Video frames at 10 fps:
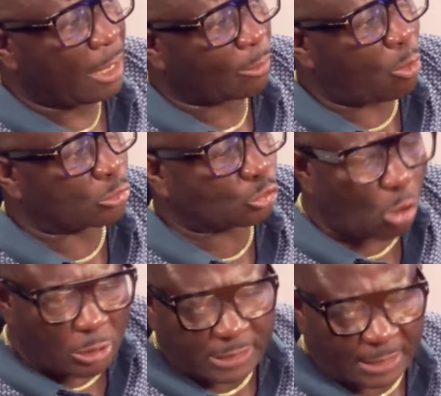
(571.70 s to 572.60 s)

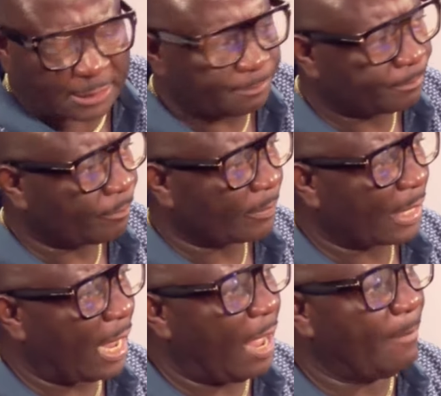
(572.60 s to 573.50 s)
consultant
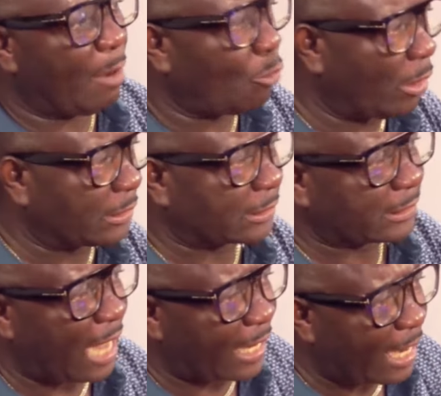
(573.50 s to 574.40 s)
Emma
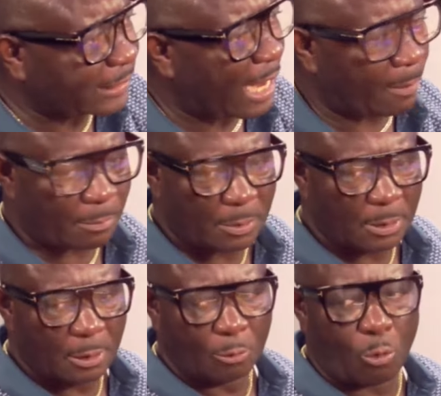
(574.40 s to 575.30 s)
Rollins at that time
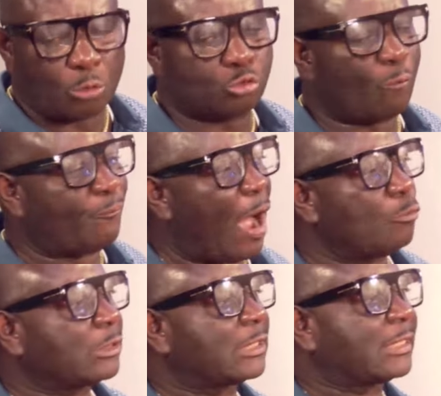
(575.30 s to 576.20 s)
won so
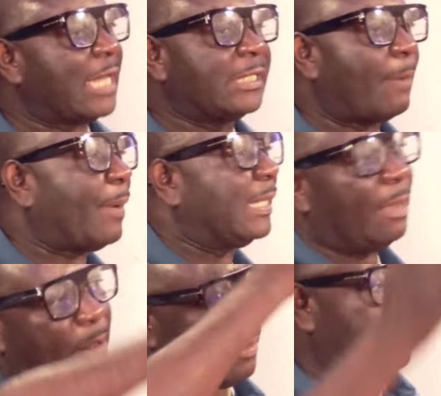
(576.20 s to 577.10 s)
found se se
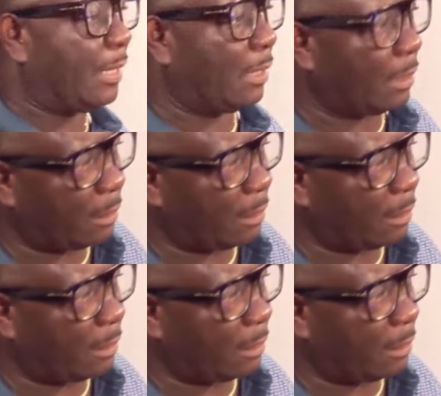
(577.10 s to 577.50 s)
japade bebrebe